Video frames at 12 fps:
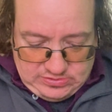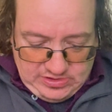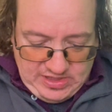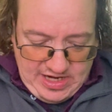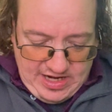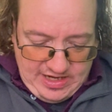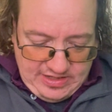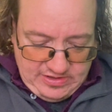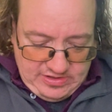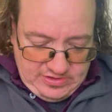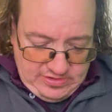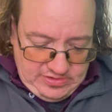Yeah,
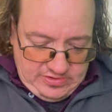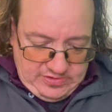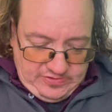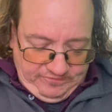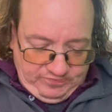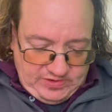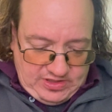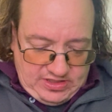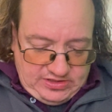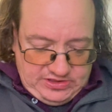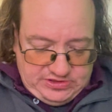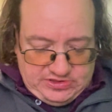I
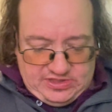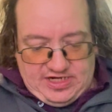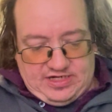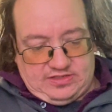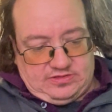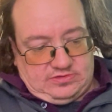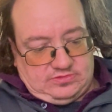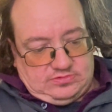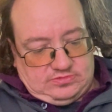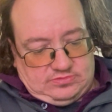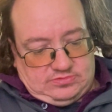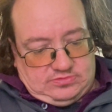need to get,
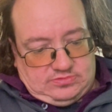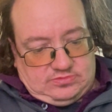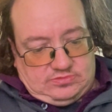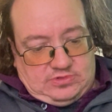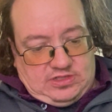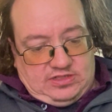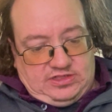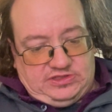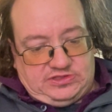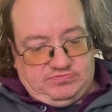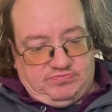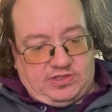I need
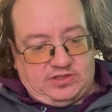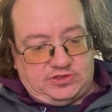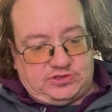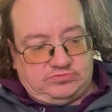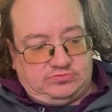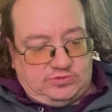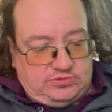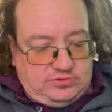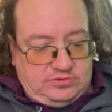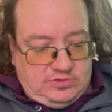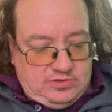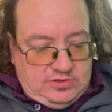to buy some
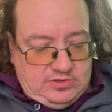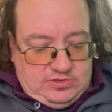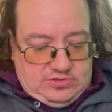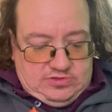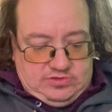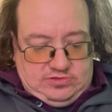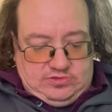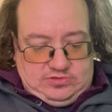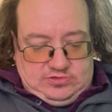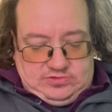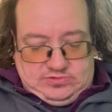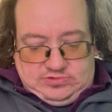more
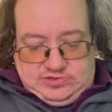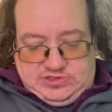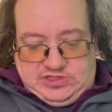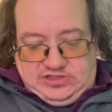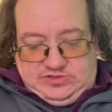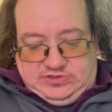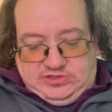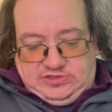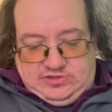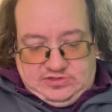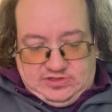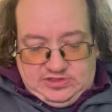safety.
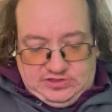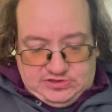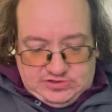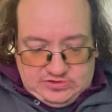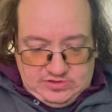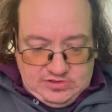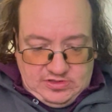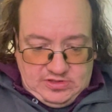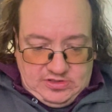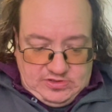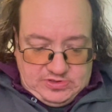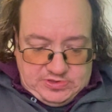I need to
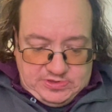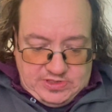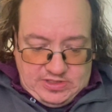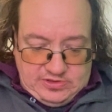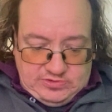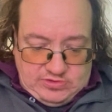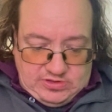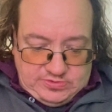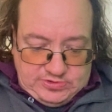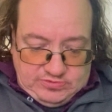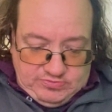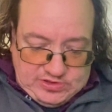find what I've
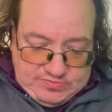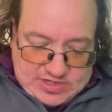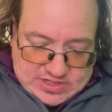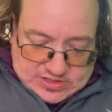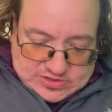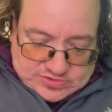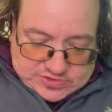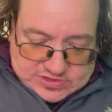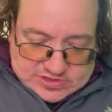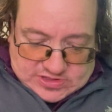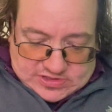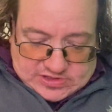done with my other
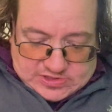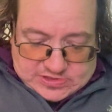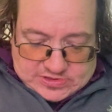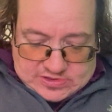knife.